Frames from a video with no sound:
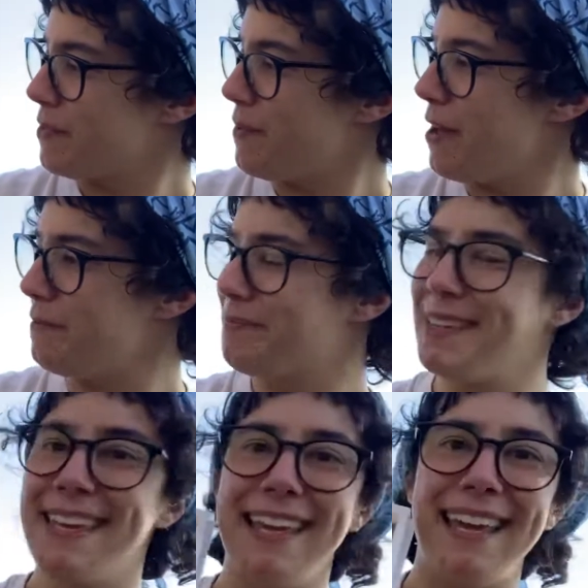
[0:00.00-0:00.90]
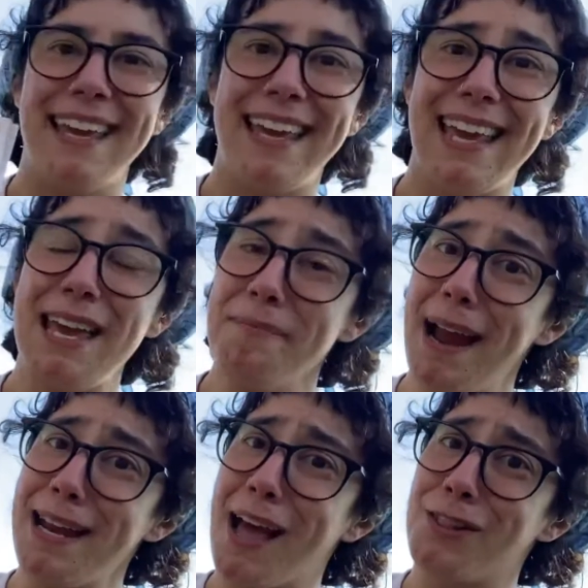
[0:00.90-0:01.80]
Well, it
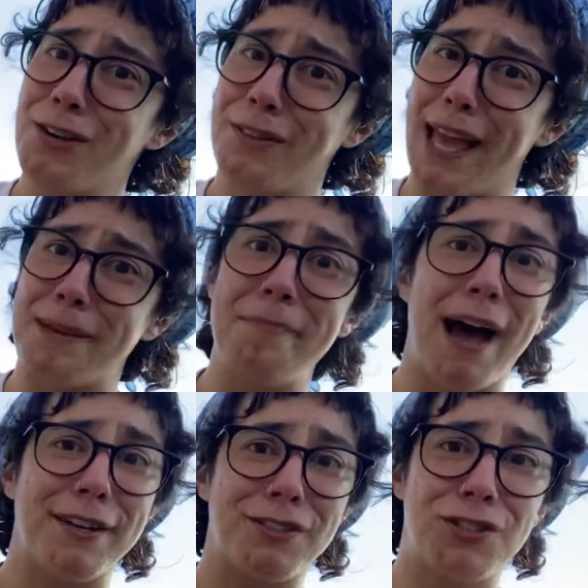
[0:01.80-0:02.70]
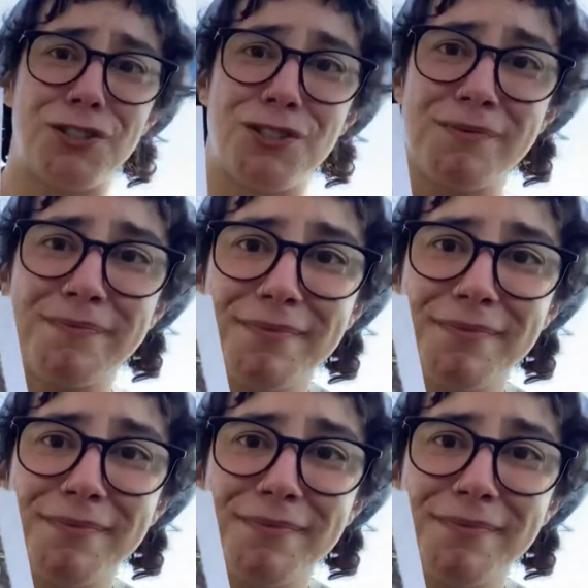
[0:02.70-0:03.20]
might not look like much.